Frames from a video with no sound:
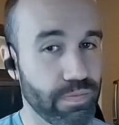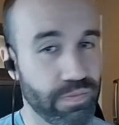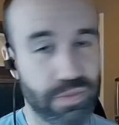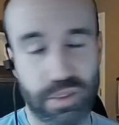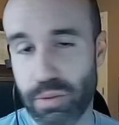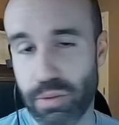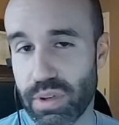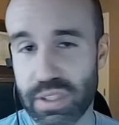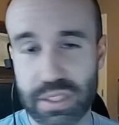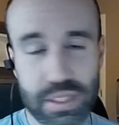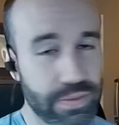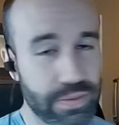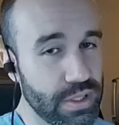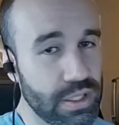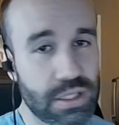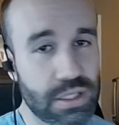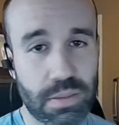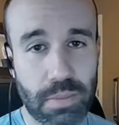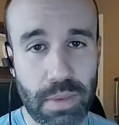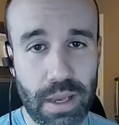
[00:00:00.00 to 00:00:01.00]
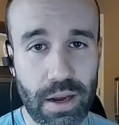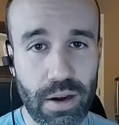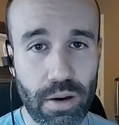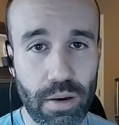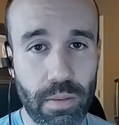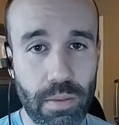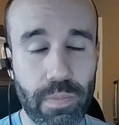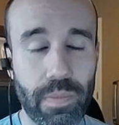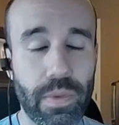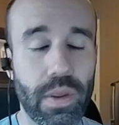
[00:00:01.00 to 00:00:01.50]
The rest of it doesn't matter.
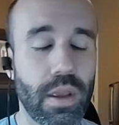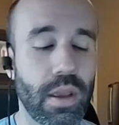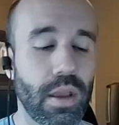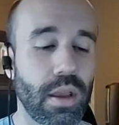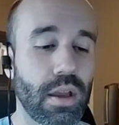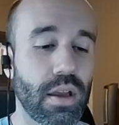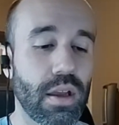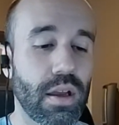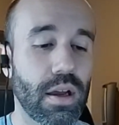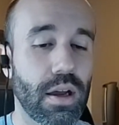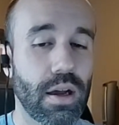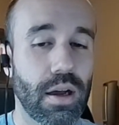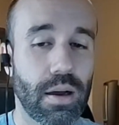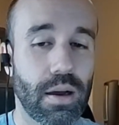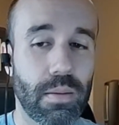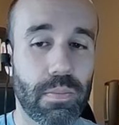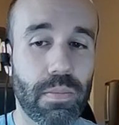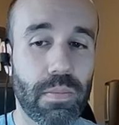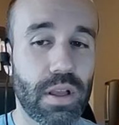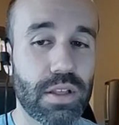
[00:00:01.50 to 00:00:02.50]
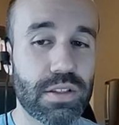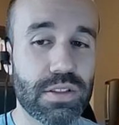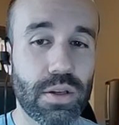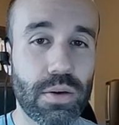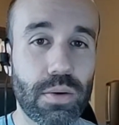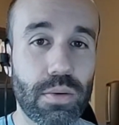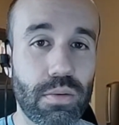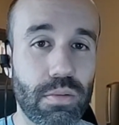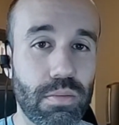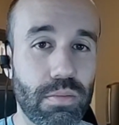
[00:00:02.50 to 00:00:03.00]
And
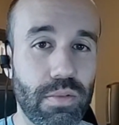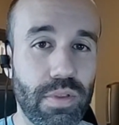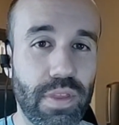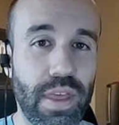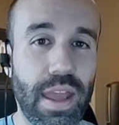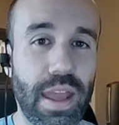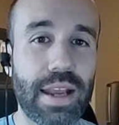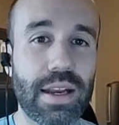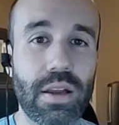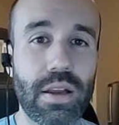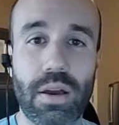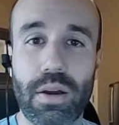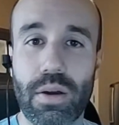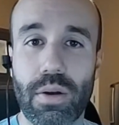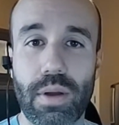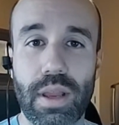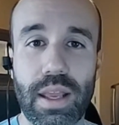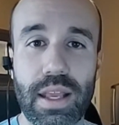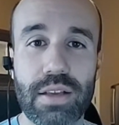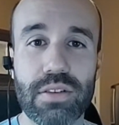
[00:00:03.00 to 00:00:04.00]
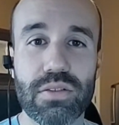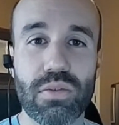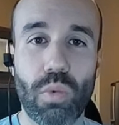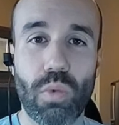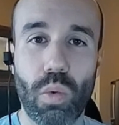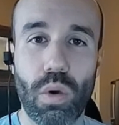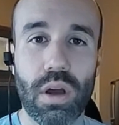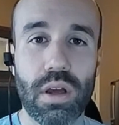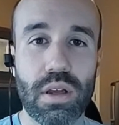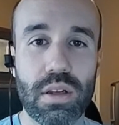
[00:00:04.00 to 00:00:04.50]
so they know he is
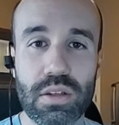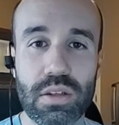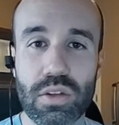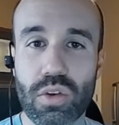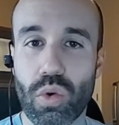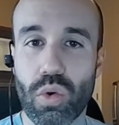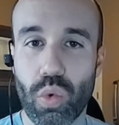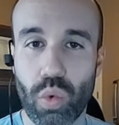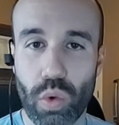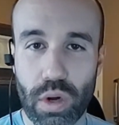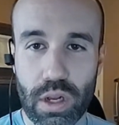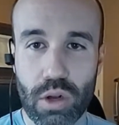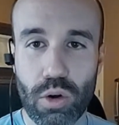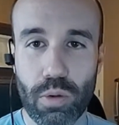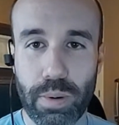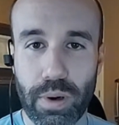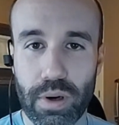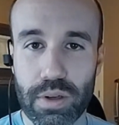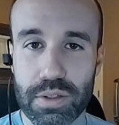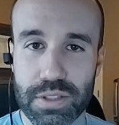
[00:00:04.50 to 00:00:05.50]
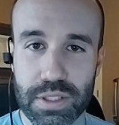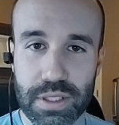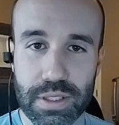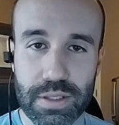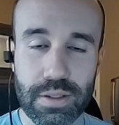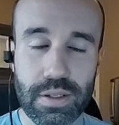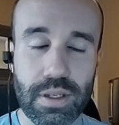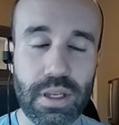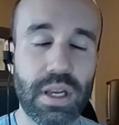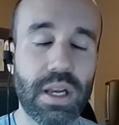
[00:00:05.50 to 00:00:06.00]
one critical person
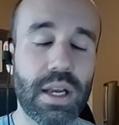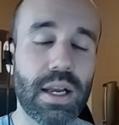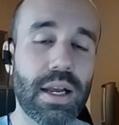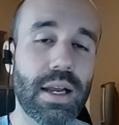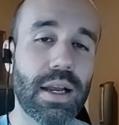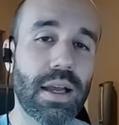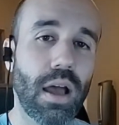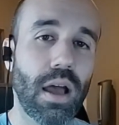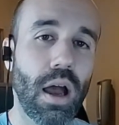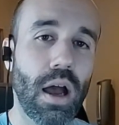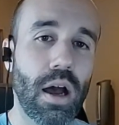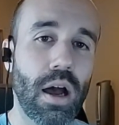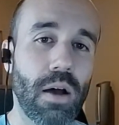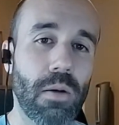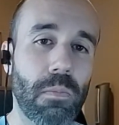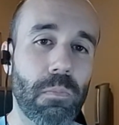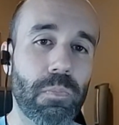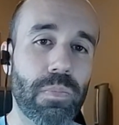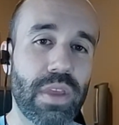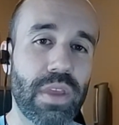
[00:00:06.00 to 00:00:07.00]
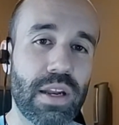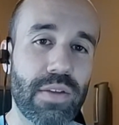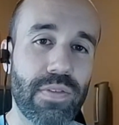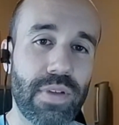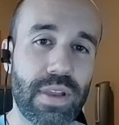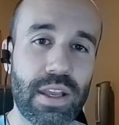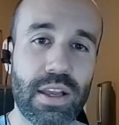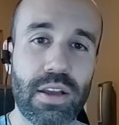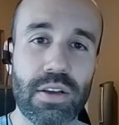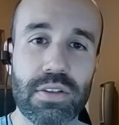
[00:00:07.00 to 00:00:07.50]
that if
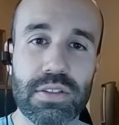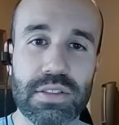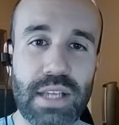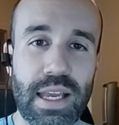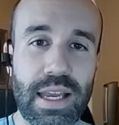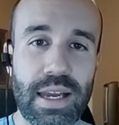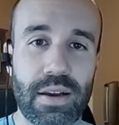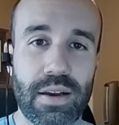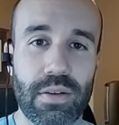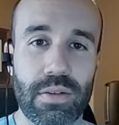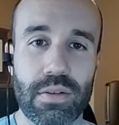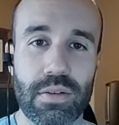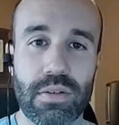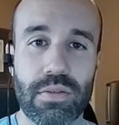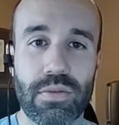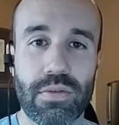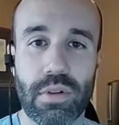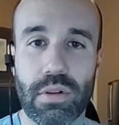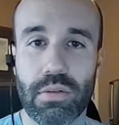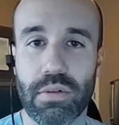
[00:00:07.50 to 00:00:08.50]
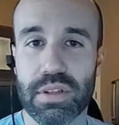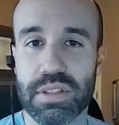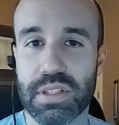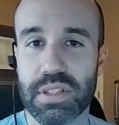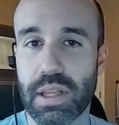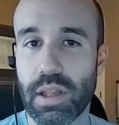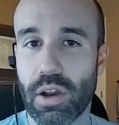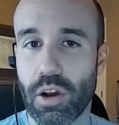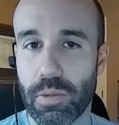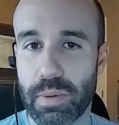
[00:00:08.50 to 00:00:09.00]
he goes down for the rest of
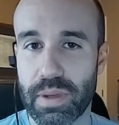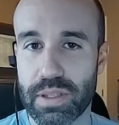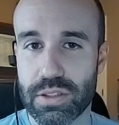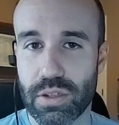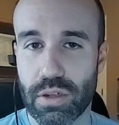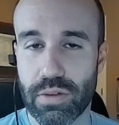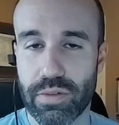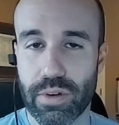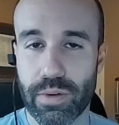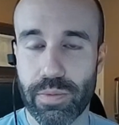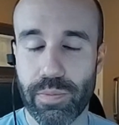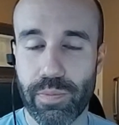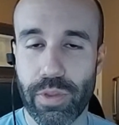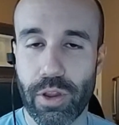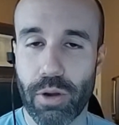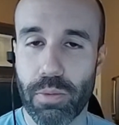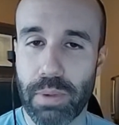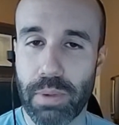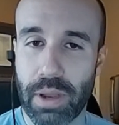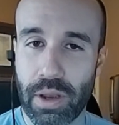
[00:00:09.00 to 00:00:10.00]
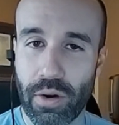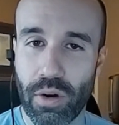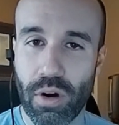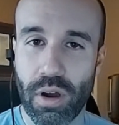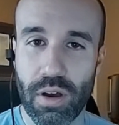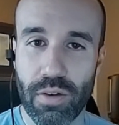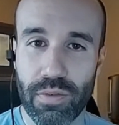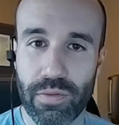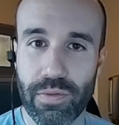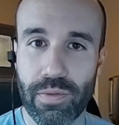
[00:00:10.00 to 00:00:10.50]
the army, it's over. They're better
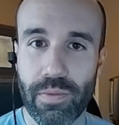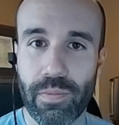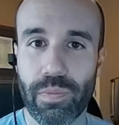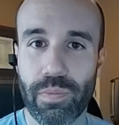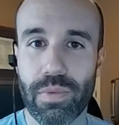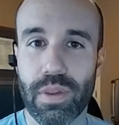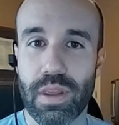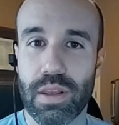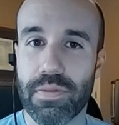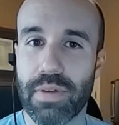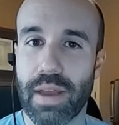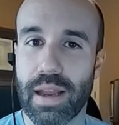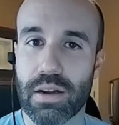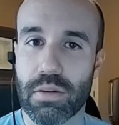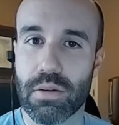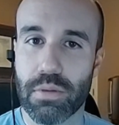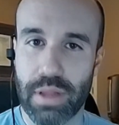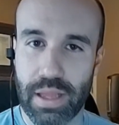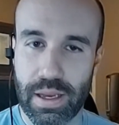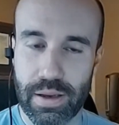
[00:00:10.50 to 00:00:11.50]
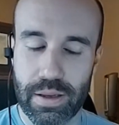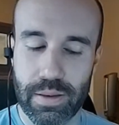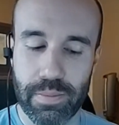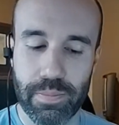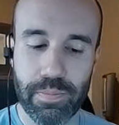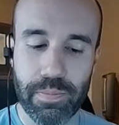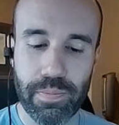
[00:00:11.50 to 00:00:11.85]
off, in fact, without him.